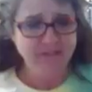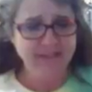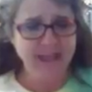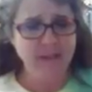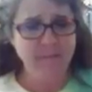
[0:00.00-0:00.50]

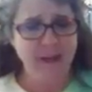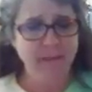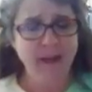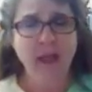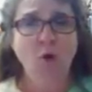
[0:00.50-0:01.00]
This came up
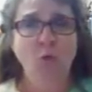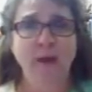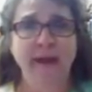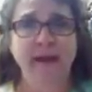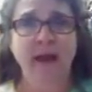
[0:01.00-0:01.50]

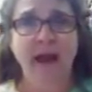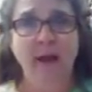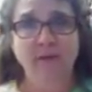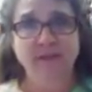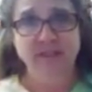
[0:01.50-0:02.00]
when
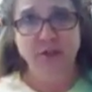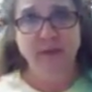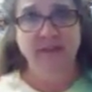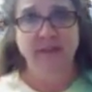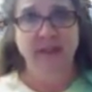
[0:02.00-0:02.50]
I was
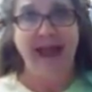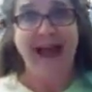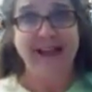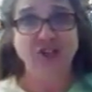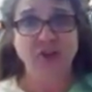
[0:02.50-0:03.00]
doing the
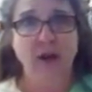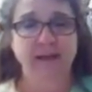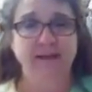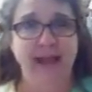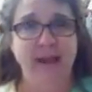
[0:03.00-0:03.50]
astronaut
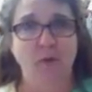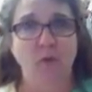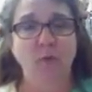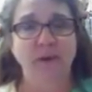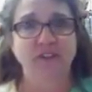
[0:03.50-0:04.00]

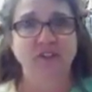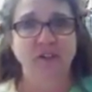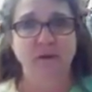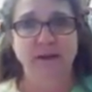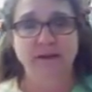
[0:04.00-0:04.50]
example with the
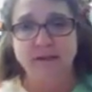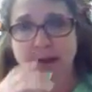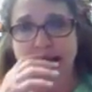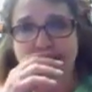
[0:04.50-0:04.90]
students.